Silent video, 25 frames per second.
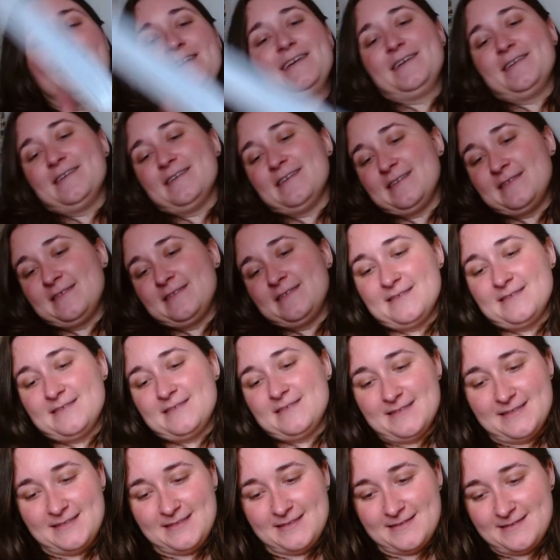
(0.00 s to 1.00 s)

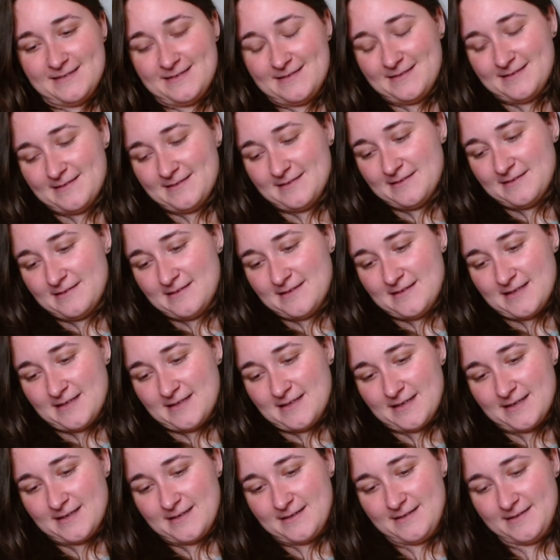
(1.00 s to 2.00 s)
And,
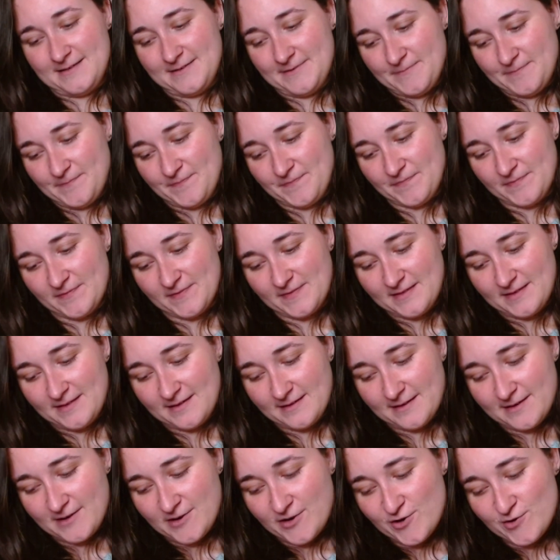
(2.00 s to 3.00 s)
oh,
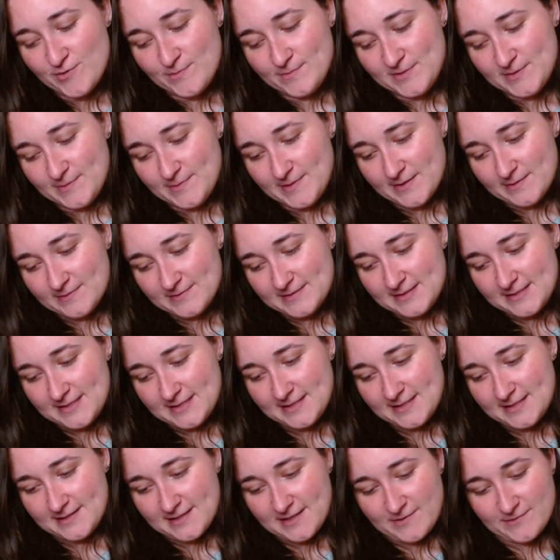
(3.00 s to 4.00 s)
I hope to be able to
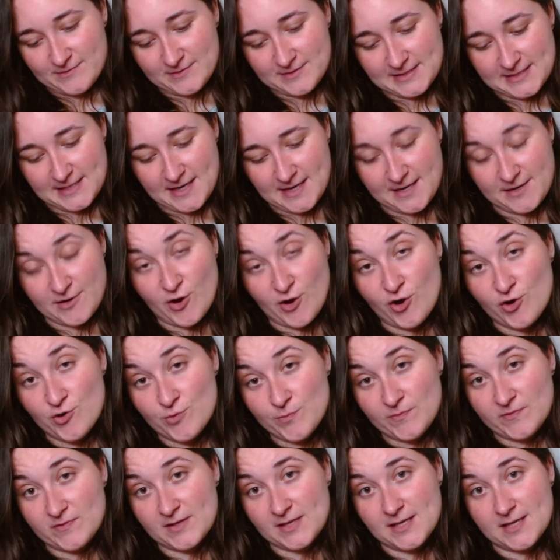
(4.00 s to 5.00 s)
knit that one day. And
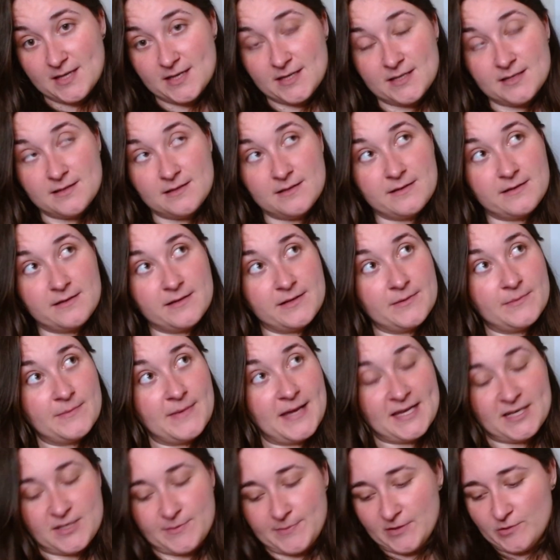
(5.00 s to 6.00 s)
hopefully in
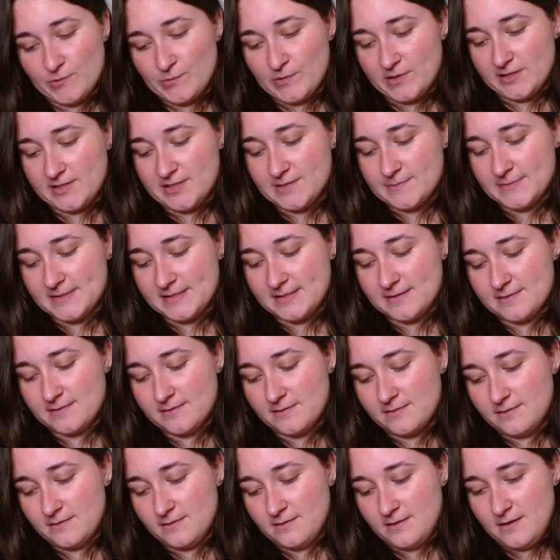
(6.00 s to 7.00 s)
Annabelle Williams'
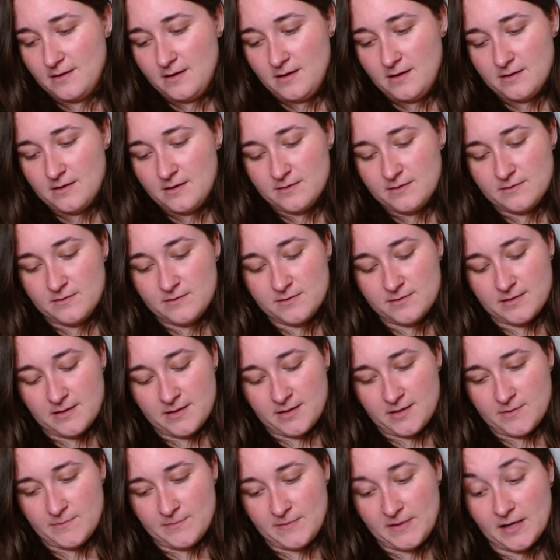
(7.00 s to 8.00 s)

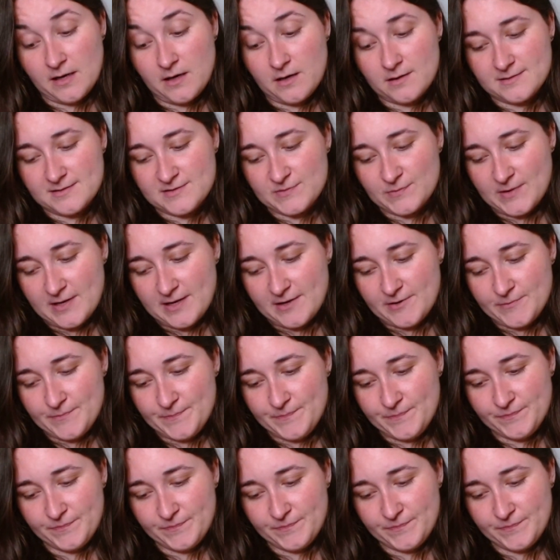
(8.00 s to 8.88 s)
yarn as well.